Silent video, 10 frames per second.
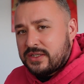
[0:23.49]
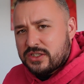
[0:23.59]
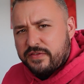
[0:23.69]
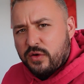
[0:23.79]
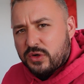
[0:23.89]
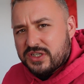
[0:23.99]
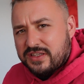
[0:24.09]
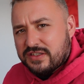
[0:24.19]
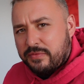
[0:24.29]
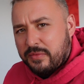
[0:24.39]
So if you're watching
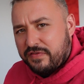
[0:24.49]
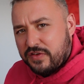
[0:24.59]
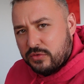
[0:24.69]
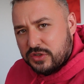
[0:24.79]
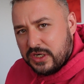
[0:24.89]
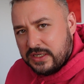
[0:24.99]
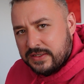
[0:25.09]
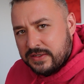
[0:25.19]
this from the future,